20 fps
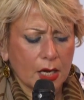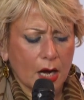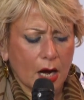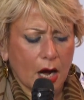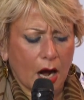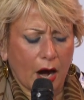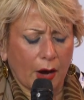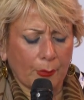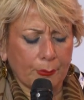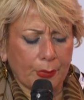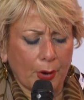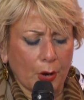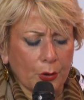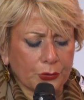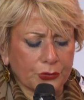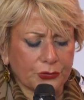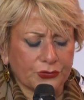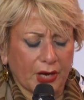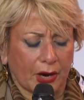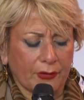our
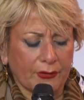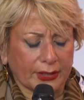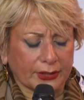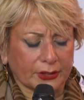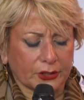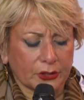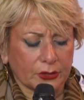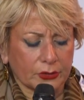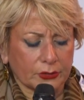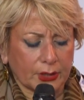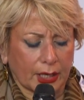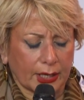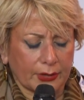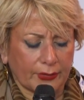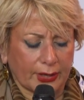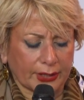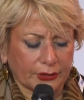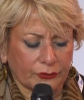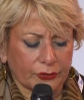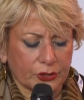both
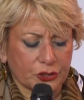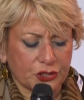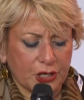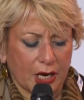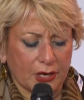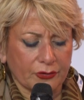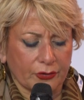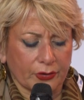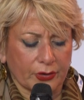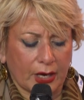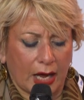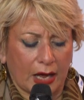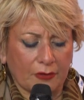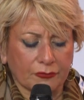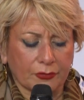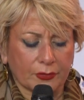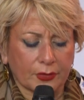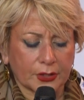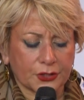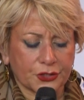Directorate General have
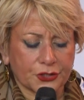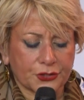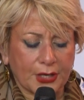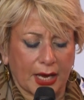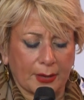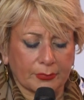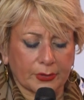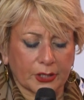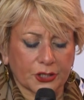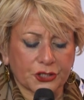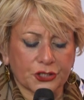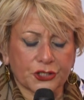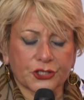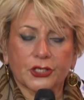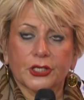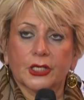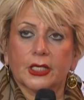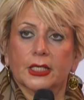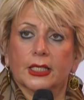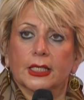established
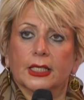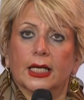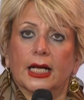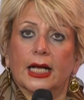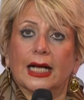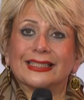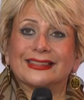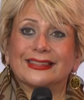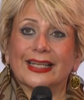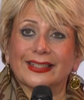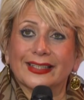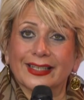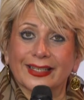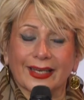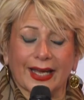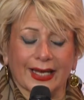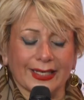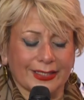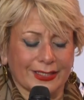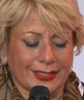a
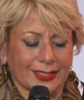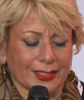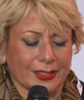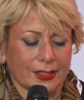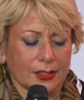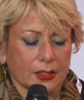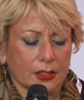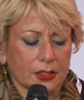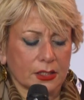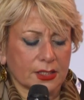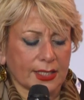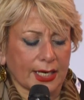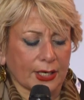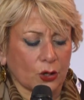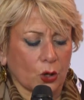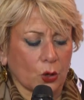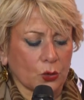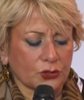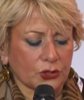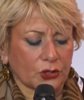dedicated
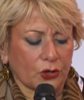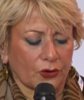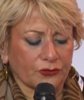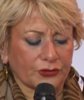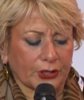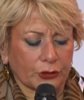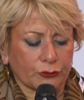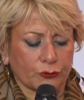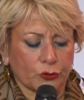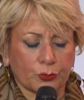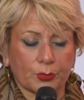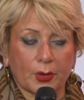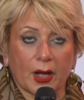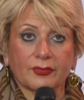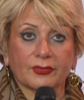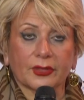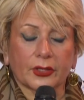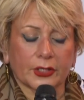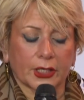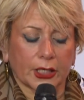stakeholder contact group
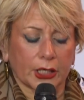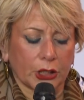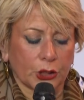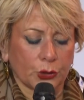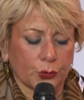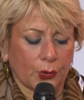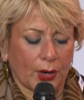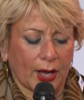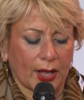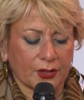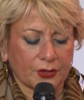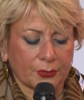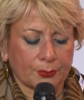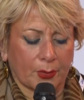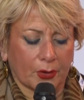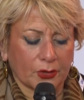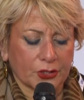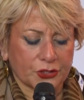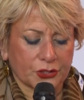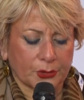under the EU Health
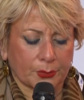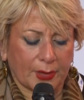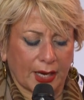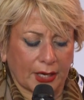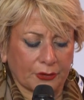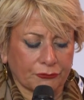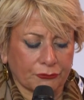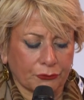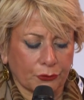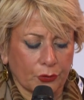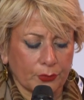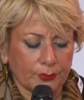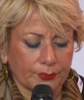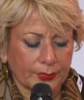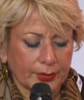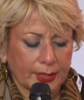Policy Platform,